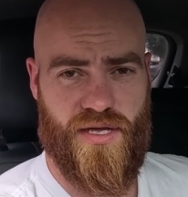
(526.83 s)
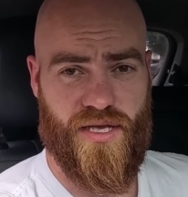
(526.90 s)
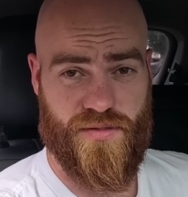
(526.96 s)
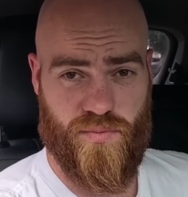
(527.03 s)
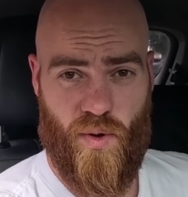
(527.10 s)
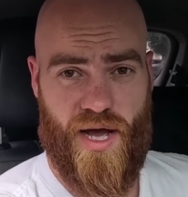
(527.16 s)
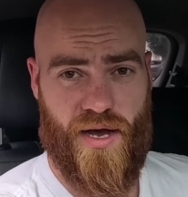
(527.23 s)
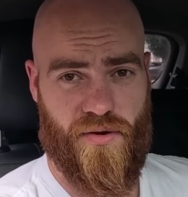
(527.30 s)

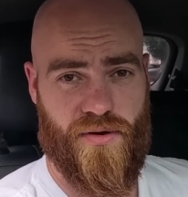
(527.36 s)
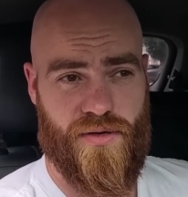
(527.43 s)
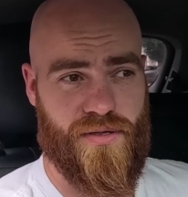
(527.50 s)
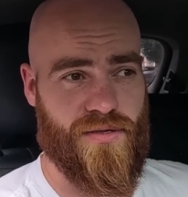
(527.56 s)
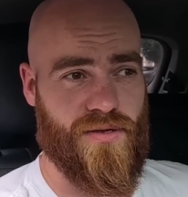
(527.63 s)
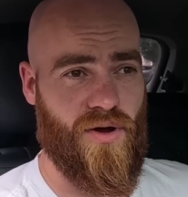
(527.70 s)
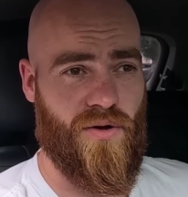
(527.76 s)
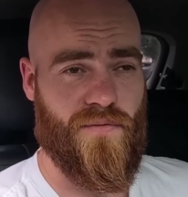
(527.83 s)
as well
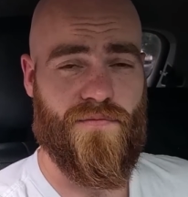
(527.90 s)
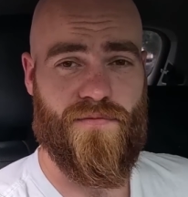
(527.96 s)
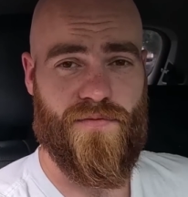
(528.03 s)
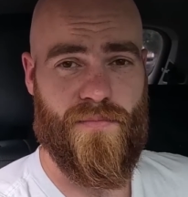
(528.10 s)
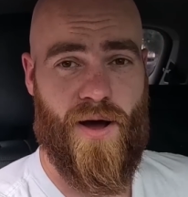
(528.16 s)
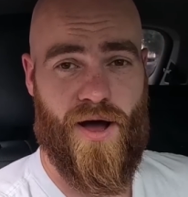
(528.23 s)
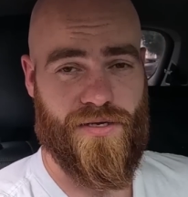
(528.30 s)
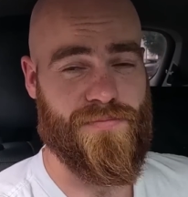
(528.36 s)
of
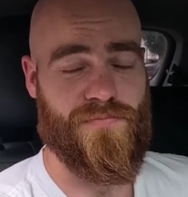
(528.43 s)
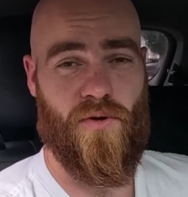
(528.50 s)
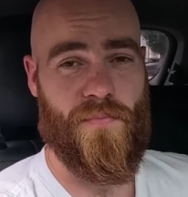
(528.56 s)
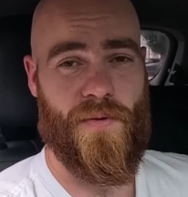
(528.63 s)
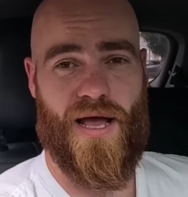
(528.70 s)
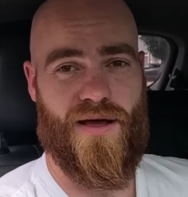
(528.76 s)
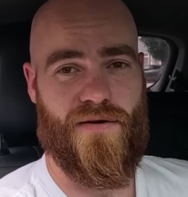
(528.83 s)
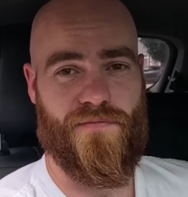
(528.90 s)
the much more
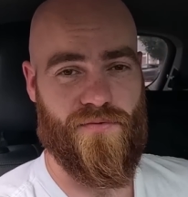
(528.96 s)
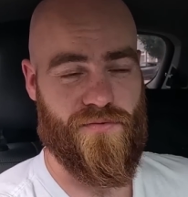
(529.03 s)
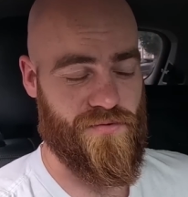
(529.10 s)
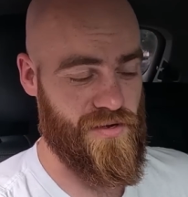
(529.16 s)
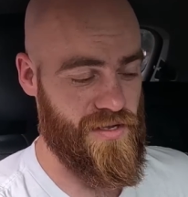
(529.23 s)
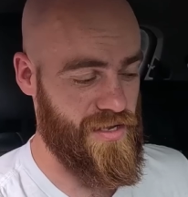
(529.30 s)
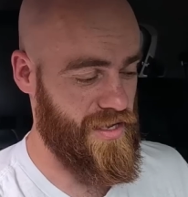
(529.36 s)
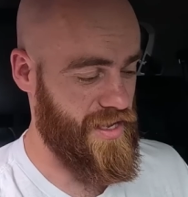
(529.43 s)
powerful